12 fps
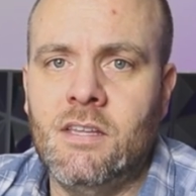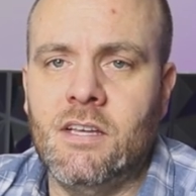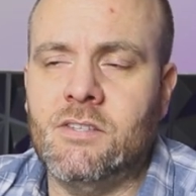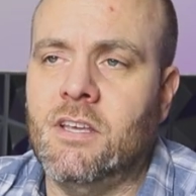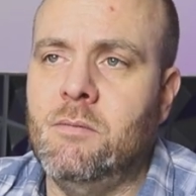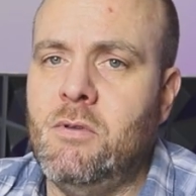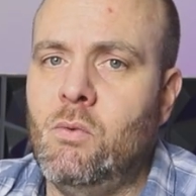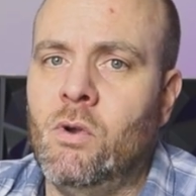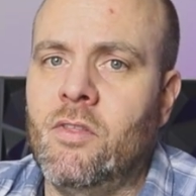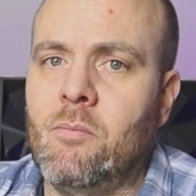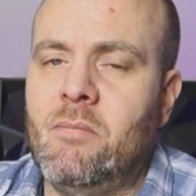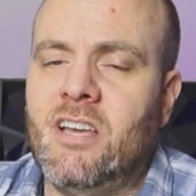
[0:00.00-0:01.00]
That's going to be
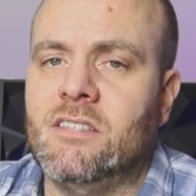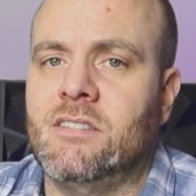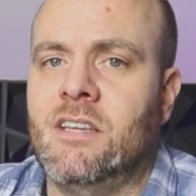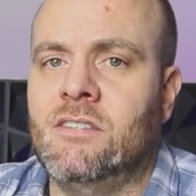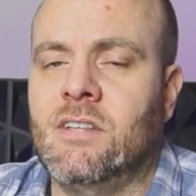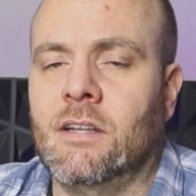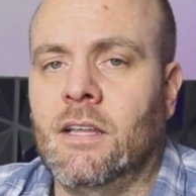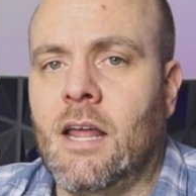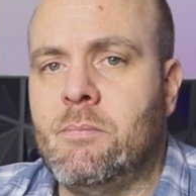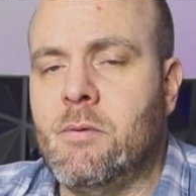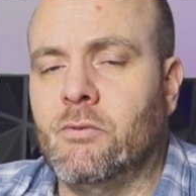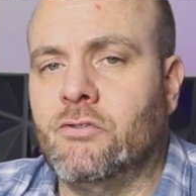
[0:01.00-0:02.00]
one of the biggest things that a
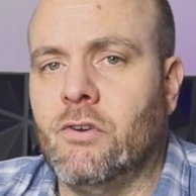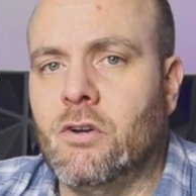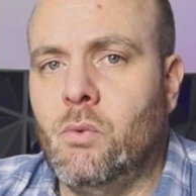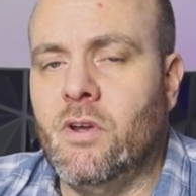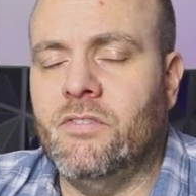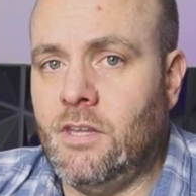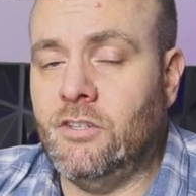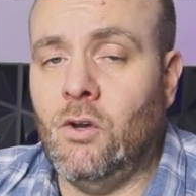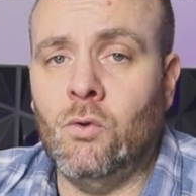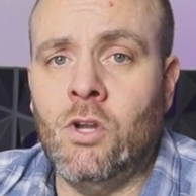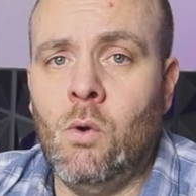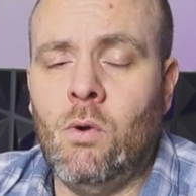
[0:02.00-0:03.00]
lot of people struggle with. They
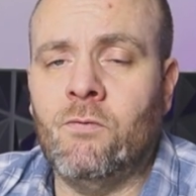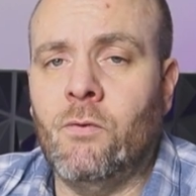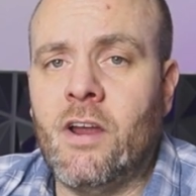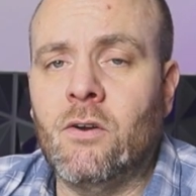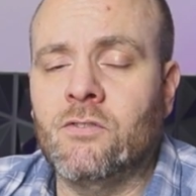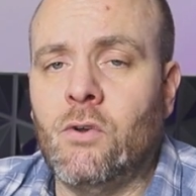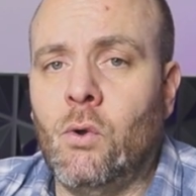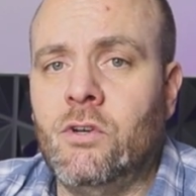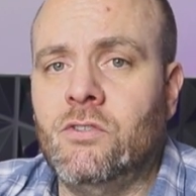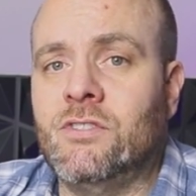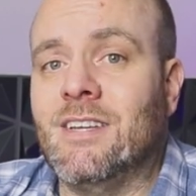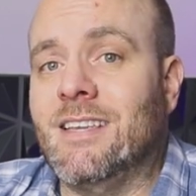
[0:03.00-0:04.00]
don't know what fragrance
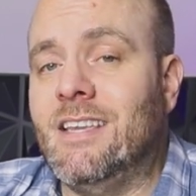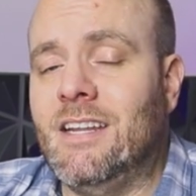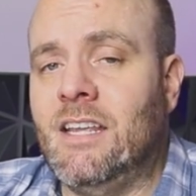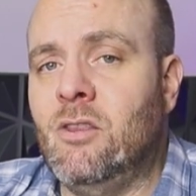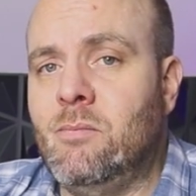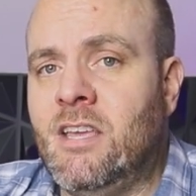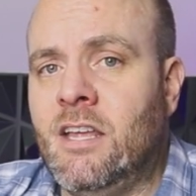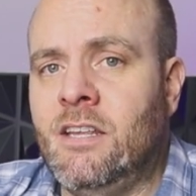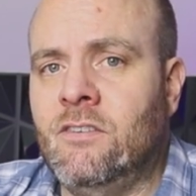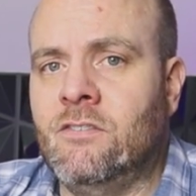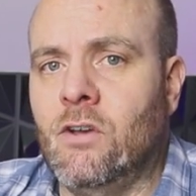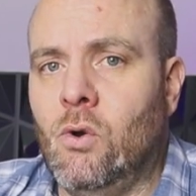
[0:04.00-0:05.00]
oils to get in the
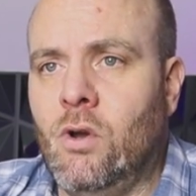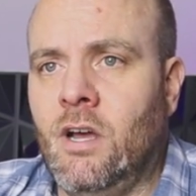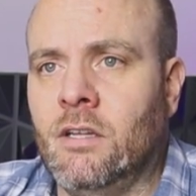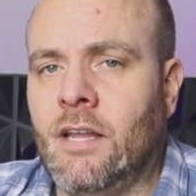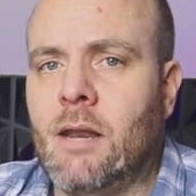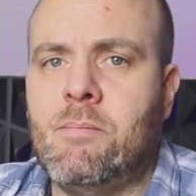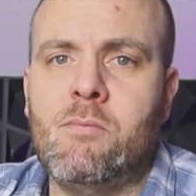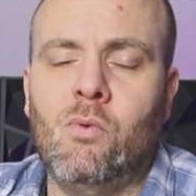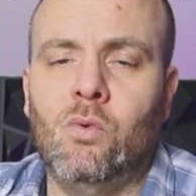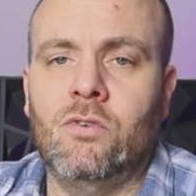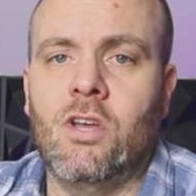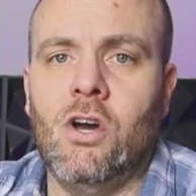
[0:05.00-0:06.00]
beginning, so a lot of
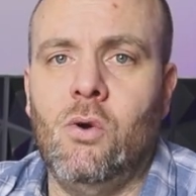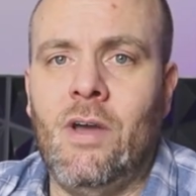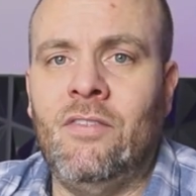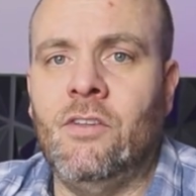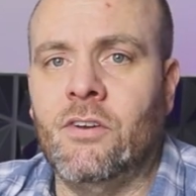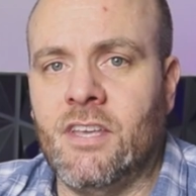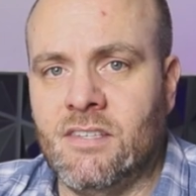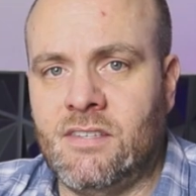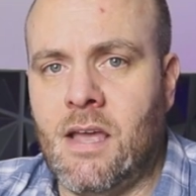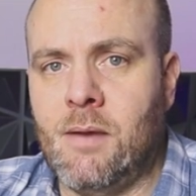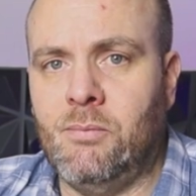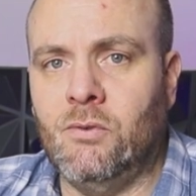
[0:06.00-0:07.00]
people will go and they'll get
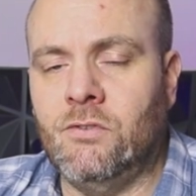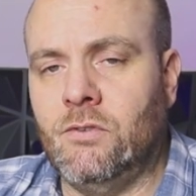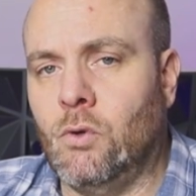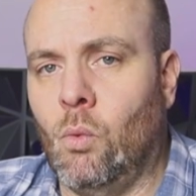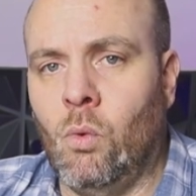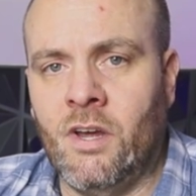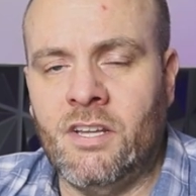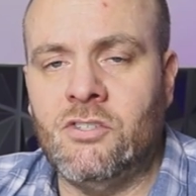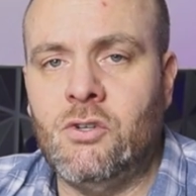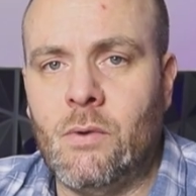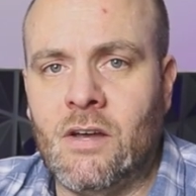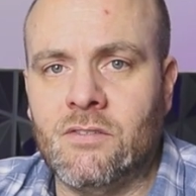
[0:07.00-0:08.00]
samples, little one and
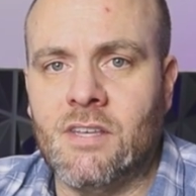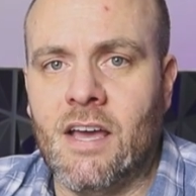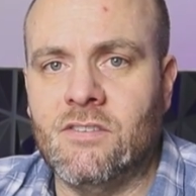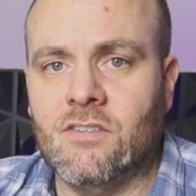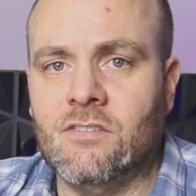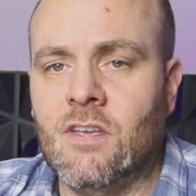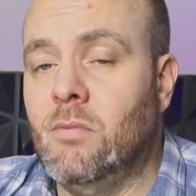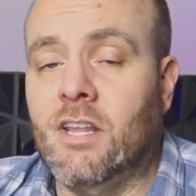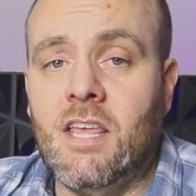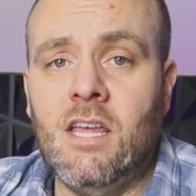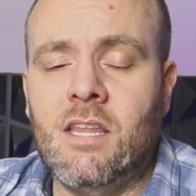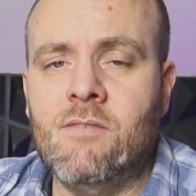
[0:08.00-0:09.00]
two ounce sizes. But
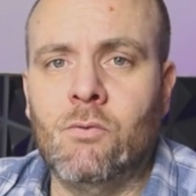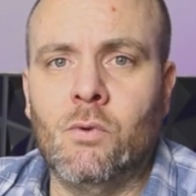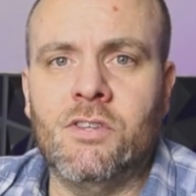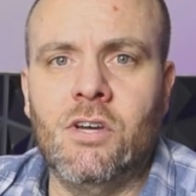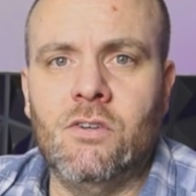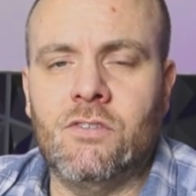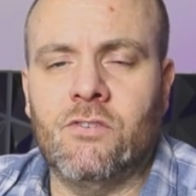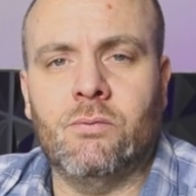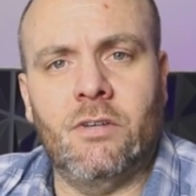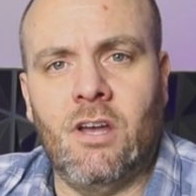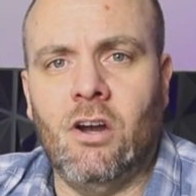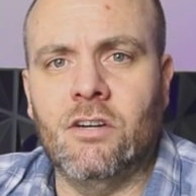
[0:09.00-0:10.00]
again, even with those, it's
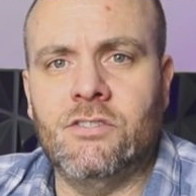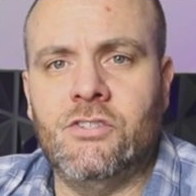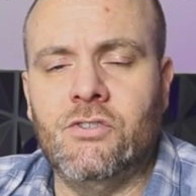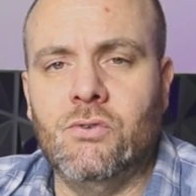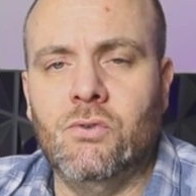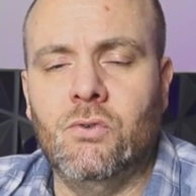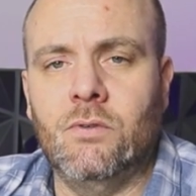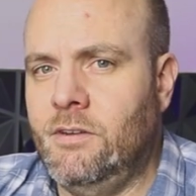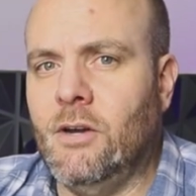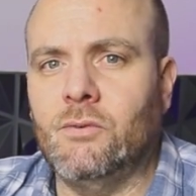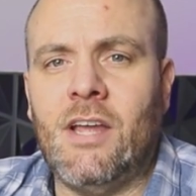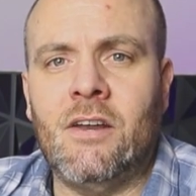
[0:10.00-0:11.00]
really hard to
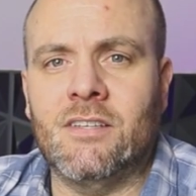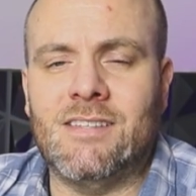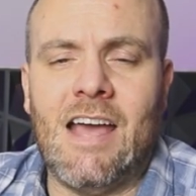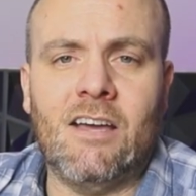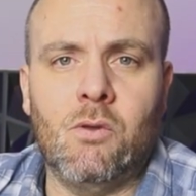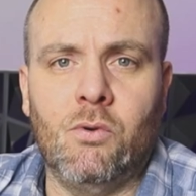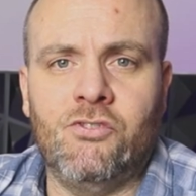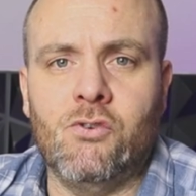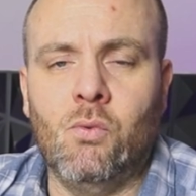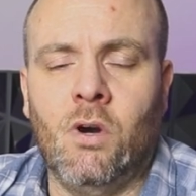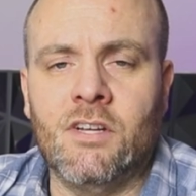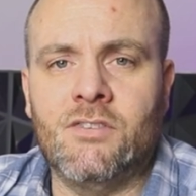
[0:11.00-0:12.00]
narrow down exactly what
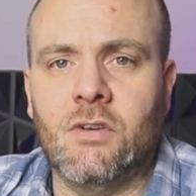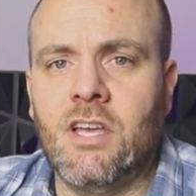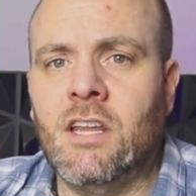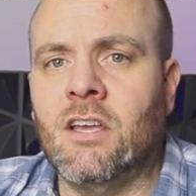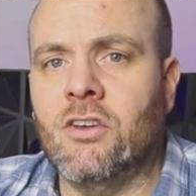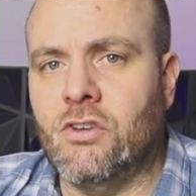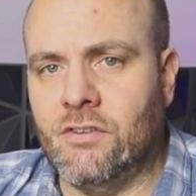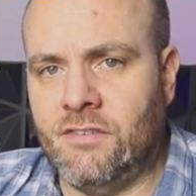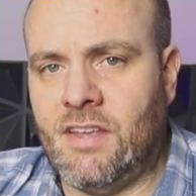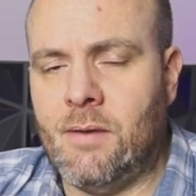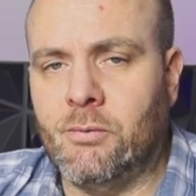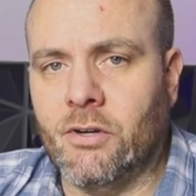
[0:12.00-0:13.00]
you want. So getting a good
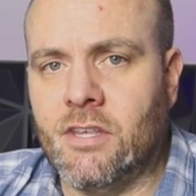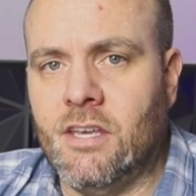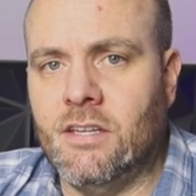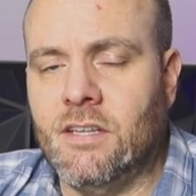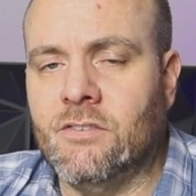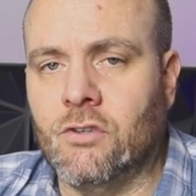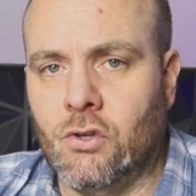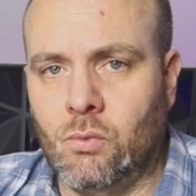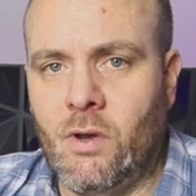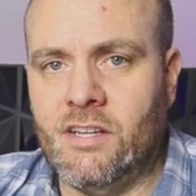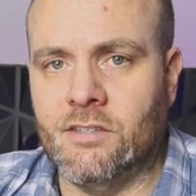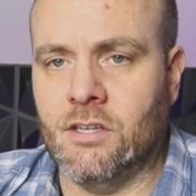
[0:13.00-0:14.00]
sampler kit is a good
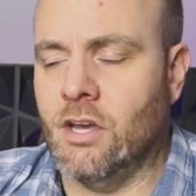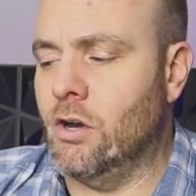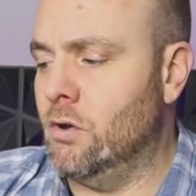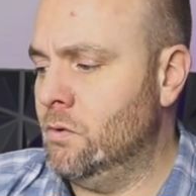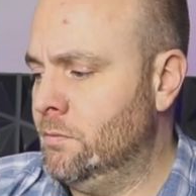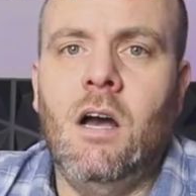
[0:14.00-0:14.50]
way to go.